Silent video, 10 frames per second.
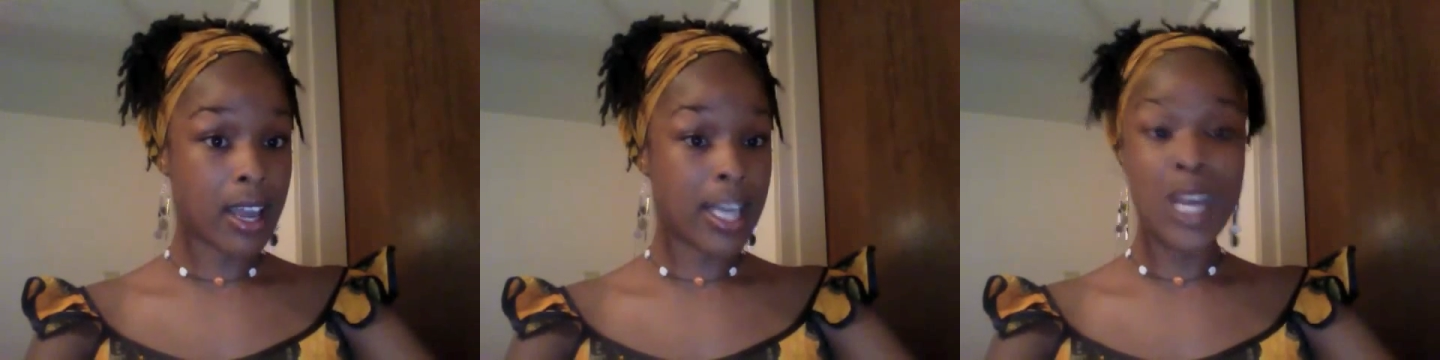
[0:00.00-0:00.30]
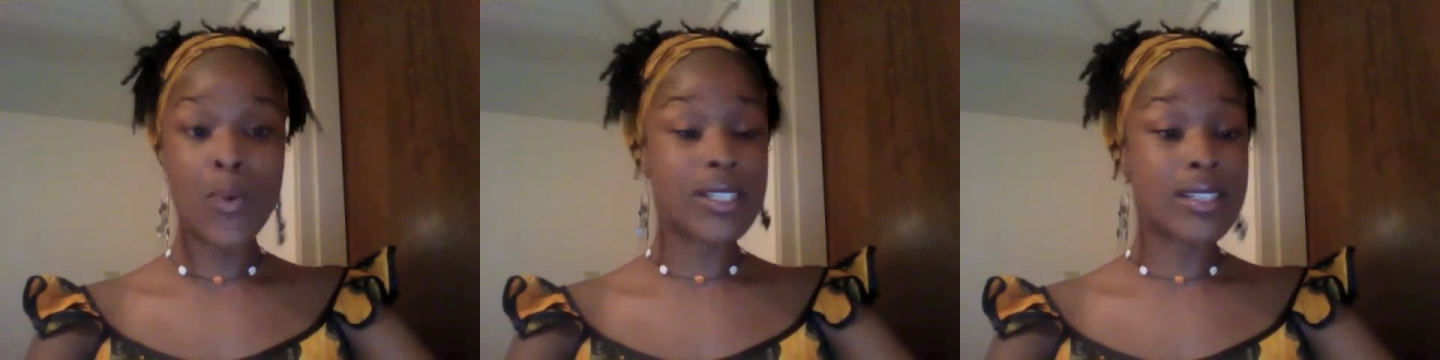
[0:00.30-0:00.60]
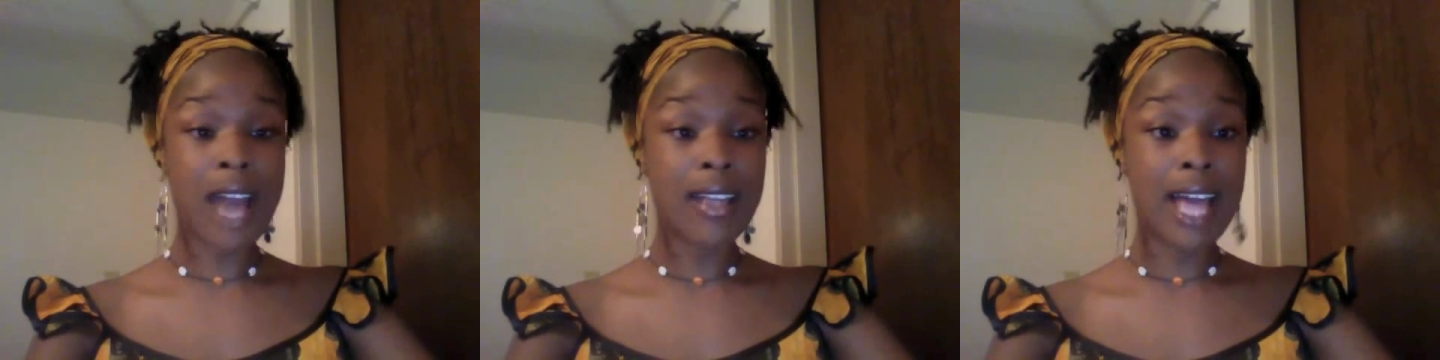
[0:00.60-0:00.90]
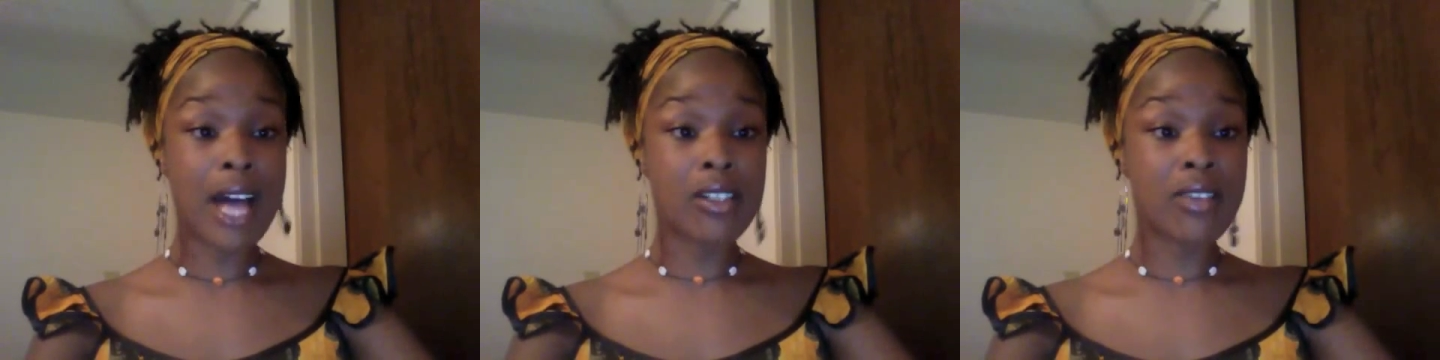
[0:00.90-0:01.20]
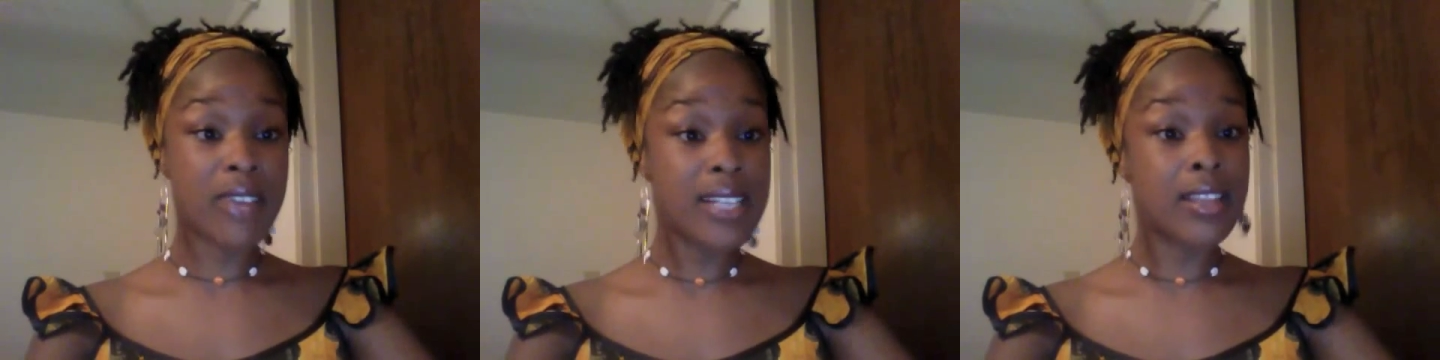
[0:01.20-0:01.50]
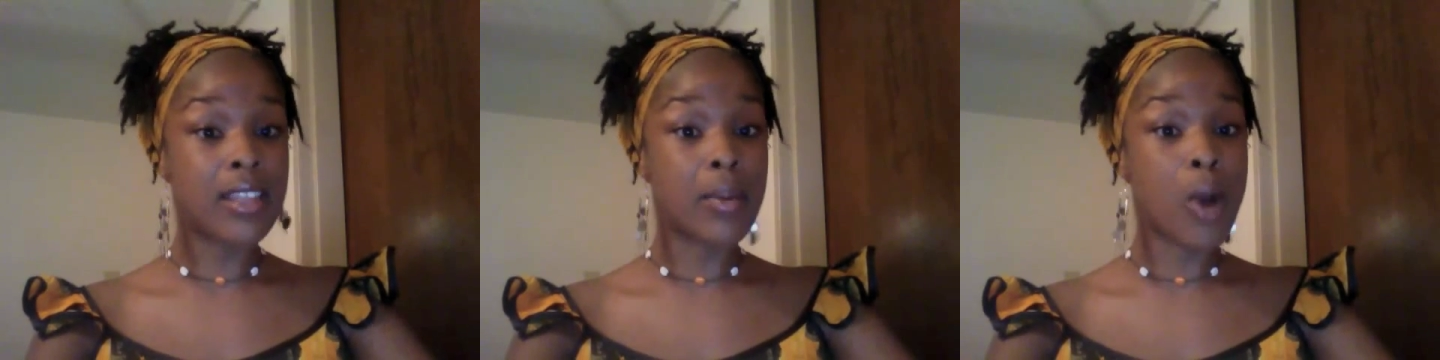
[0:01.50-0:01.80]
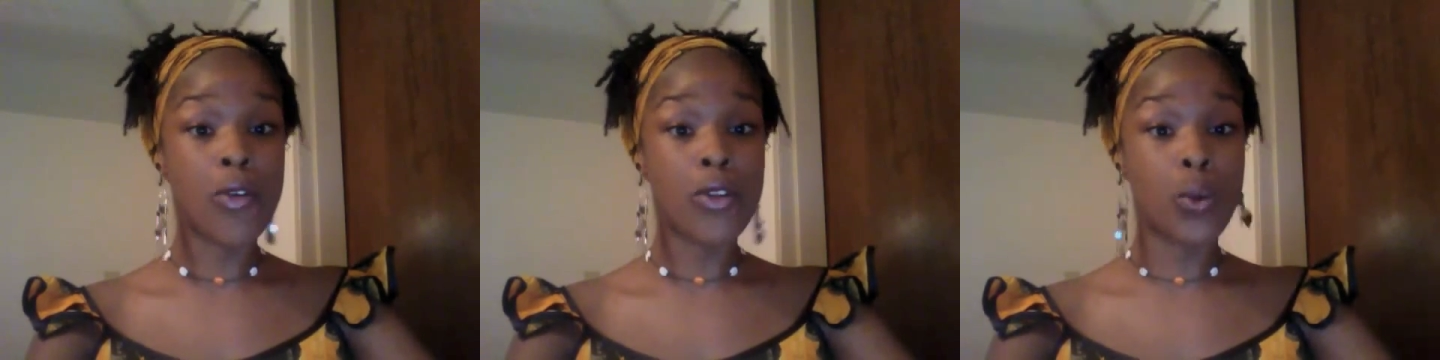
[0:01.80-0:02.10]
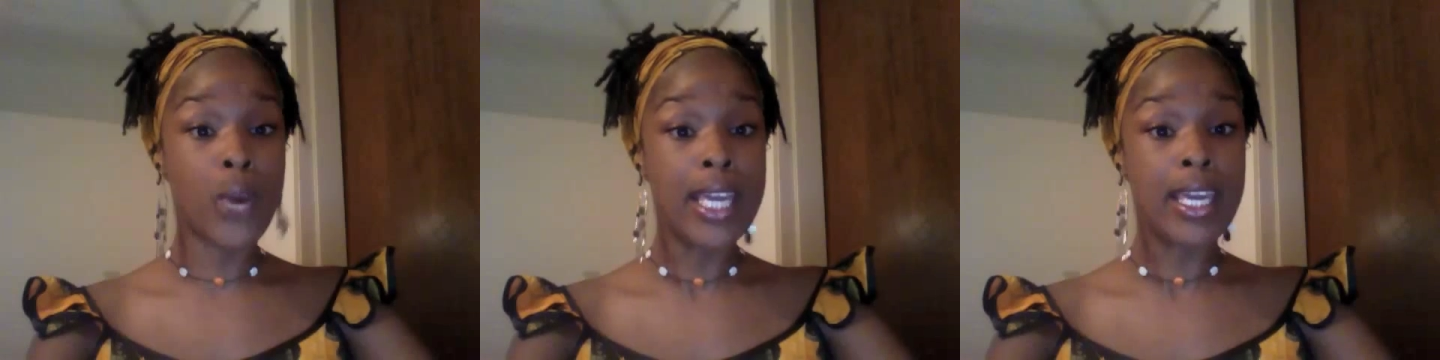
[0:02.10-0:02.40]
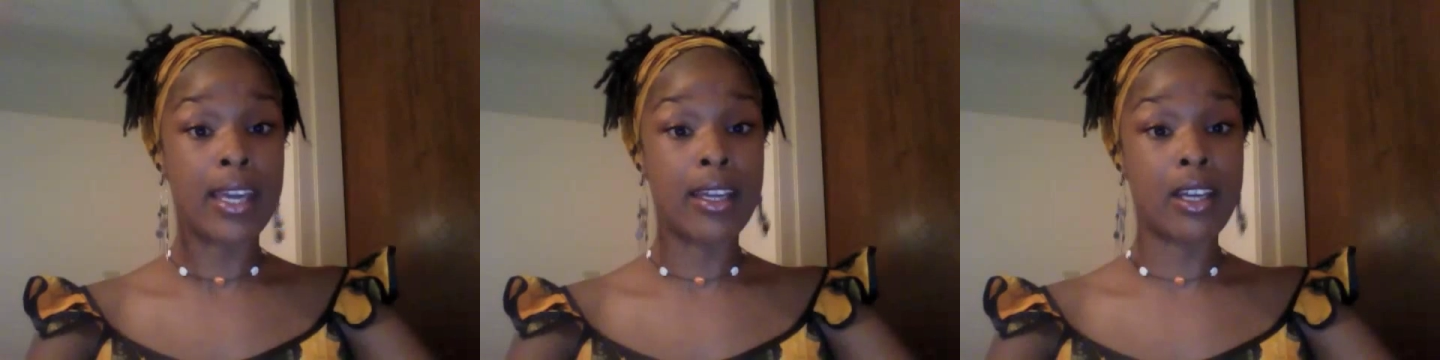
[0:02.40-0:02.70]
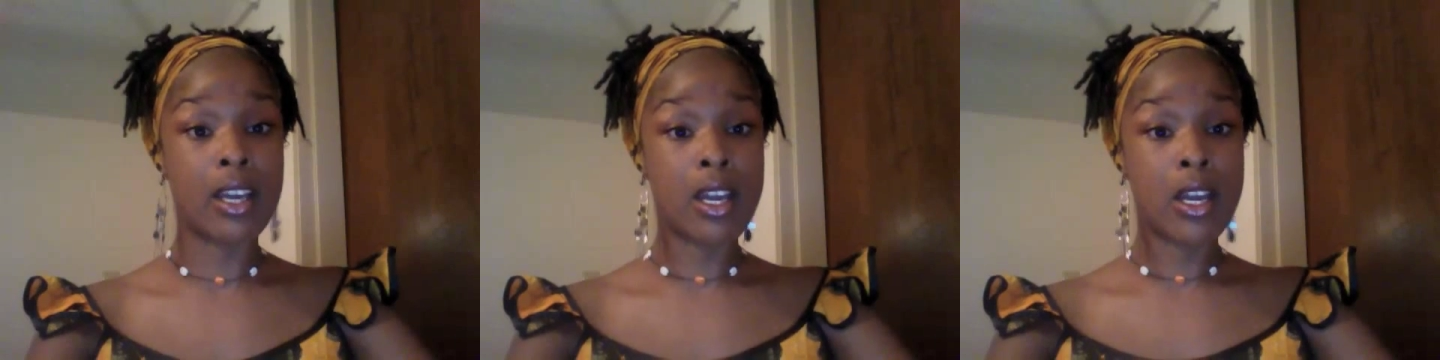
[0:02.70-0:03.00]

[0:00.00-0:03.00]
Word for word: and he was not allowed to visit them over the weekend.